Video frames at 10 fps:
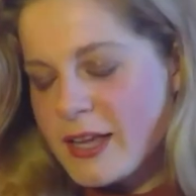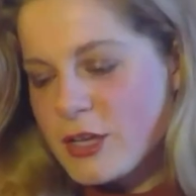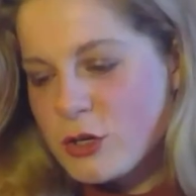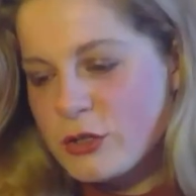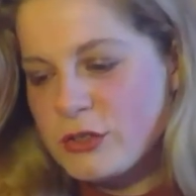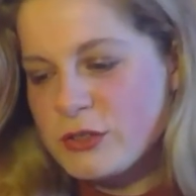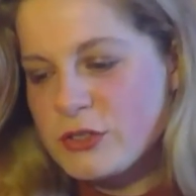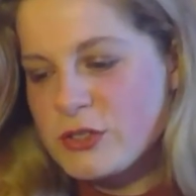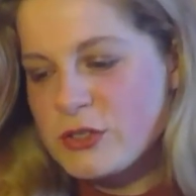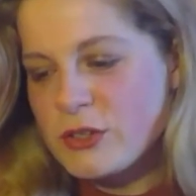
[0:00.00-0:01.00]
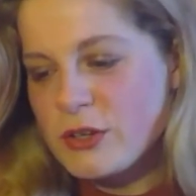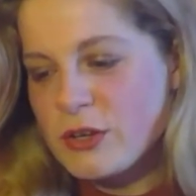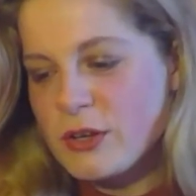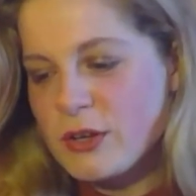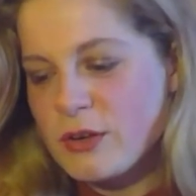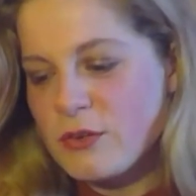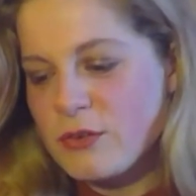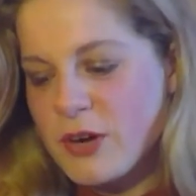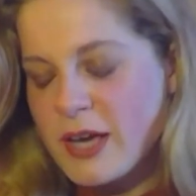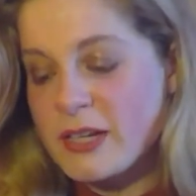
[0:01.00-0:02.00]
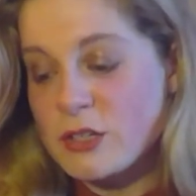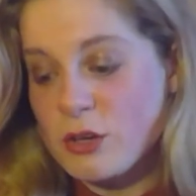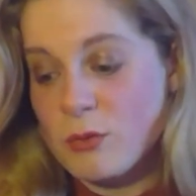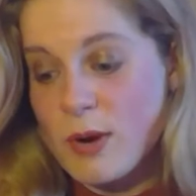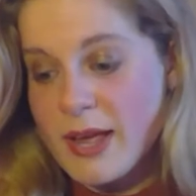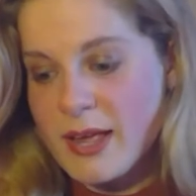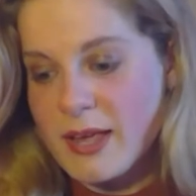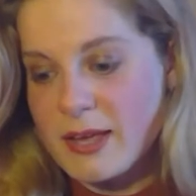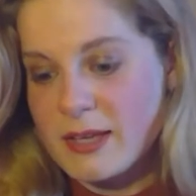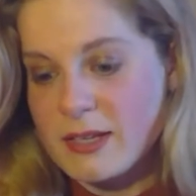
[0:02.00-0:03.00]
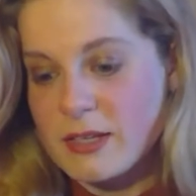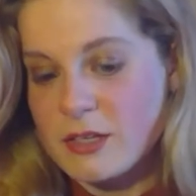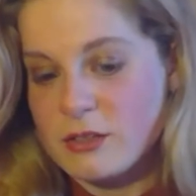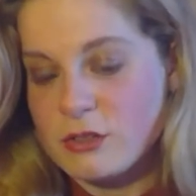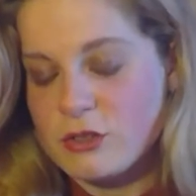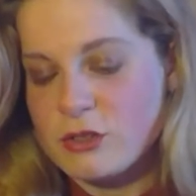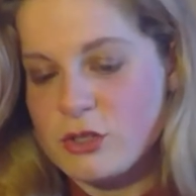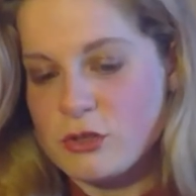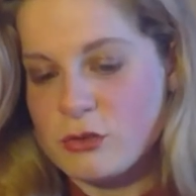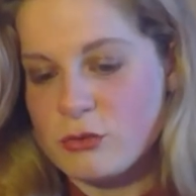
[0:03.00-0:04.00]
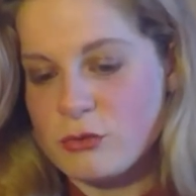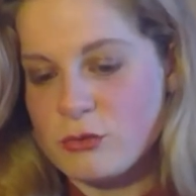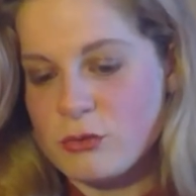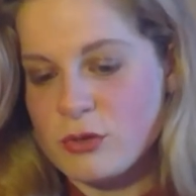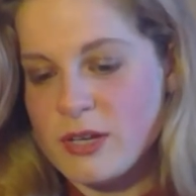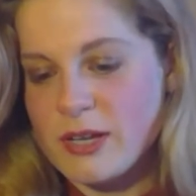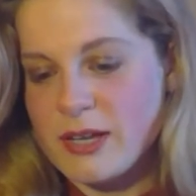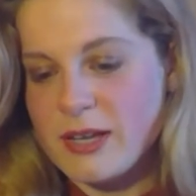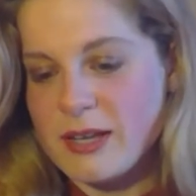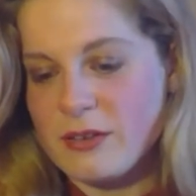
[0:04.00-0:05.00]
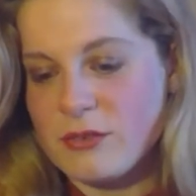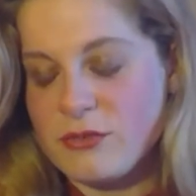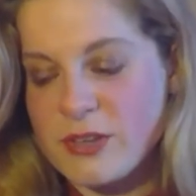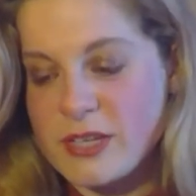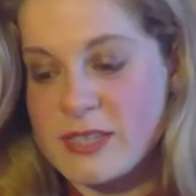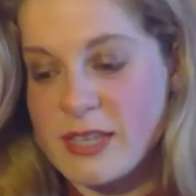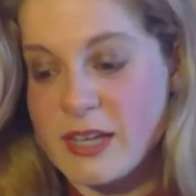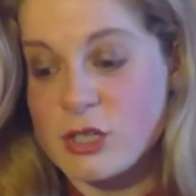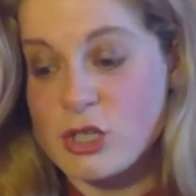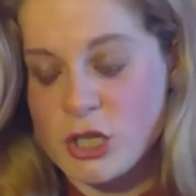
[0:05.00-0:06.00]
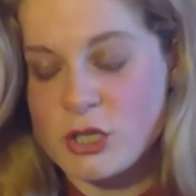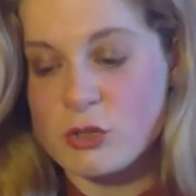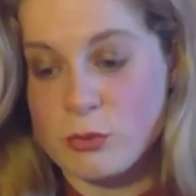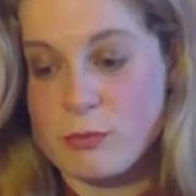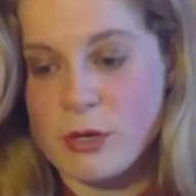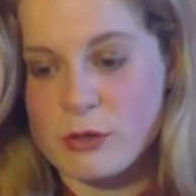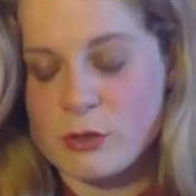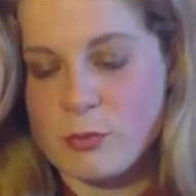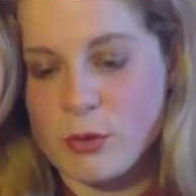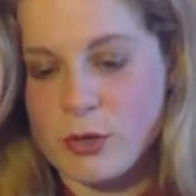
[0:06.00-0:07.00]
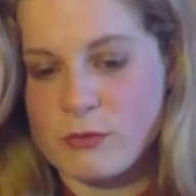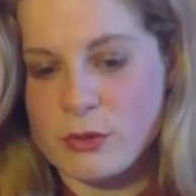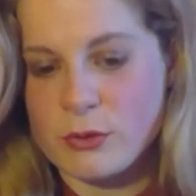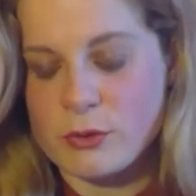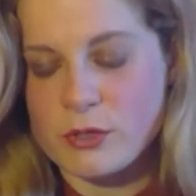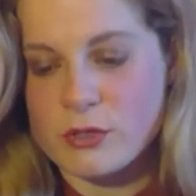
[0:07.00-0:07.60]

I couldn't find a way to fix that just with Mira's point of view,